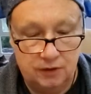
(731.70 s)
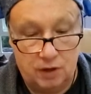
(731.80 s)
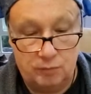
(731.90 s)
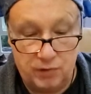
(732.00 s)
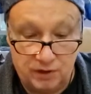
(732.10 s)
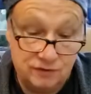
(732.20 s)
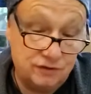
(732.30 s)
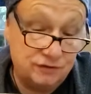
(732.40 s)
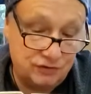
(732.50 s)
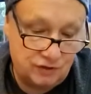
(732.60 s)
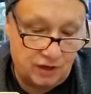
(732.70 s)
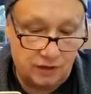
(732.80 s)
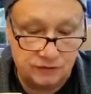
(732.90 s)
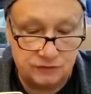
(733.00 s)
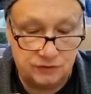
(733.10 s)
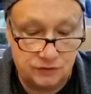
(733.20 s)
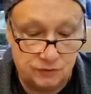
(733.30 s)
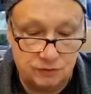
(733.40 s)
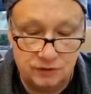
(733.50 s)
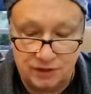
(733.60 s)
Abundance, yes.
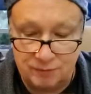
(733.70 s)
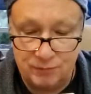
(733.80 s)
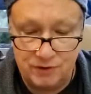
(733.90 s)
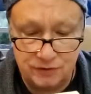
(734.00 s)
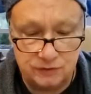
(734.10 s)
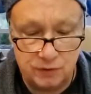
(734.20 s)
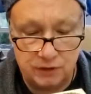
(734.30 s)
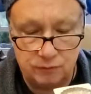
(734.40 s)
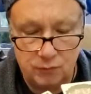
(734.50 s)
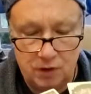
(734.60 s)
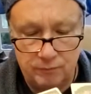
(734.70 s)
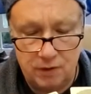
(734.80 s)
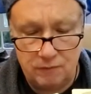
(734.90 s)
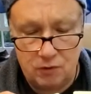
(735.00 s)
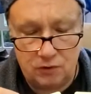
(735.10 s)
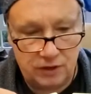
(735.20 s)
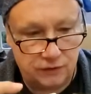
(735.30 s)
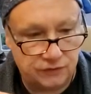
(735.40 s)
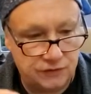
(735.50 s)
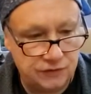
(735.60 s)
Security, yeah. Abundance, and above all
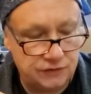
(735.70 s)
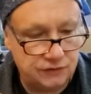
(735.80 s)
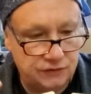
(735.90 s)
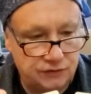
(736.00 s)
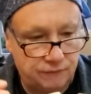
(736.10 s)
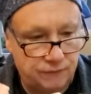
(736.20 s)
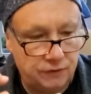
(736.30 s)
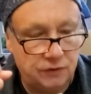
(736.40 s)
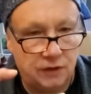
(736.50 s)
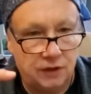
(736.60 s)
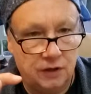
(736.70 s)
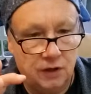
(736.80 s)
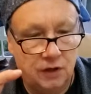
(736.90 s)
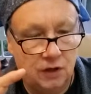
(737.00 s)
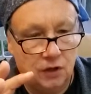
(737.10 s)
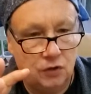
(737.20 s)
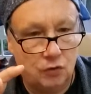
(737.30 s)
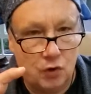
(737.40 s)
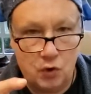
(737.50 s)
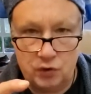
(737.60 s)
else, this is just a feeling that
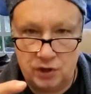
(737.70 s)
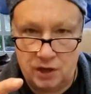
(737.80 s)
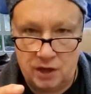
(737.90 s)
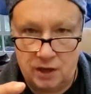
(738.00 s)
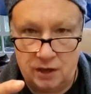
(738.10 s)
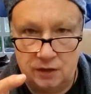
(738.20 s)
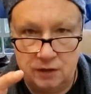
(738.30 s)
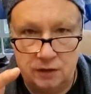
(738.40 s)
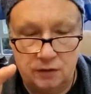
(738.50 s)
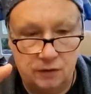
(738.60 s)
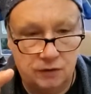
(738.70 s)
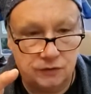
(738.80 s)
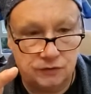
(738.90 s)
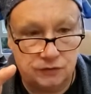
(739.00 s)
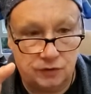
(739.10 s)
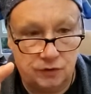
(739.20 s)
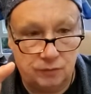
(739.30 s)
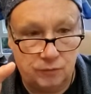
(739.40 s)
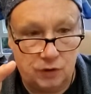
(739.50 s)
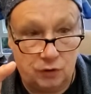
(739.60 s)
you're okay. This is a
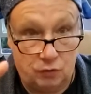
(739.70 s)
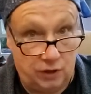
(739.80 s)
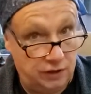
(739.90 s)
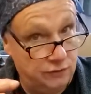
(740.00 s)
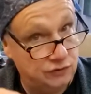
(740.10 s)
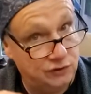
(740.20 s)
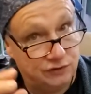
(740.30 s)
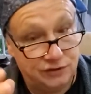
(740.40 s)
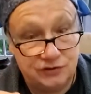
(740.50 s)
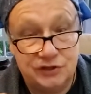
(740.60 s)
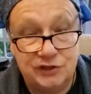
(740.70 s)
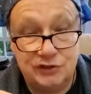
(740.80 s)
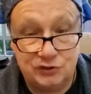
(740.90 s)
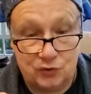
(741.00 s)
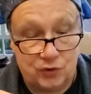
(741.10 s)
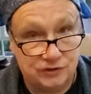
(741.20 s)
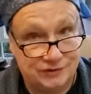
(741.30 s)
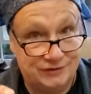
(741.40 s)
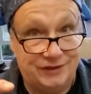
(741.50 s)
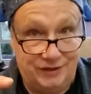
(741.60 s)
great energy. This is Taurus.
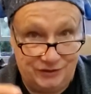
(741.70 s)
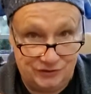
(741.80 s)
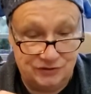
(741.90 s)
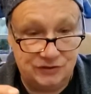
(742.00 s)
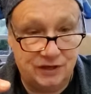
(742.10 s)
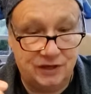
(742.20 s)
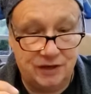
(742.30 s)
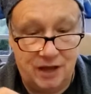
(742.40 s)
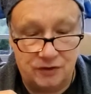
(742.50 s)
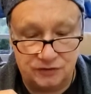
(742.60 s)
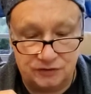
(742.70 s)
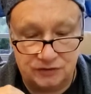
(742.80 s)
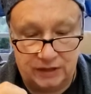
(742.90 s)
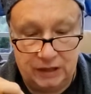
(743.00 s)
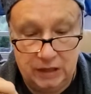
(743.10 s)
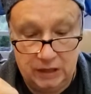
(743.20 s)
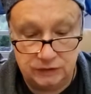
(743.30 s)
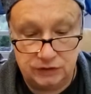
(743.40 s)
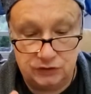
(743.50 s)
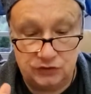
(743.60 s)
This is the second house. This is like
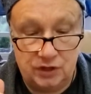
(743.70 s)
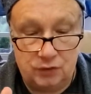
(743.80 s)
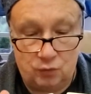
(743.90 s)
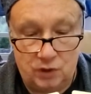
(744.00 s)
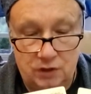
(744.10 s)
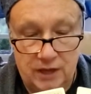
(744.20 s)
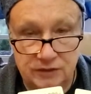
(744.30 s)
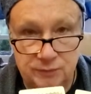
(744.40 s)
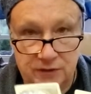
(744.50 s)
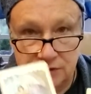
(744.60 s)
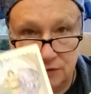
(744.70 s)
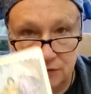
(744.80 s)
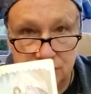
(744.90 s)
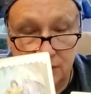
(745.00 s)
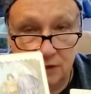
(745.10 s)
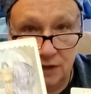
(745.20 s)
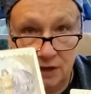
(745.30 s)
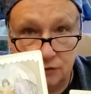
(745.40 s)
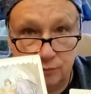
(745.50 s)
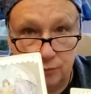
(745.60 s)
the sun, well aspected in the second
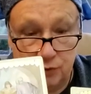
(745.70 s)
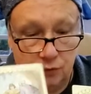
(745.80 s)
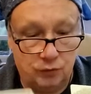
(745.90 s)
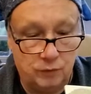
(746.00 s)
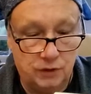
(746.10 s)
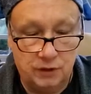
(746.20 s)
house. Boom.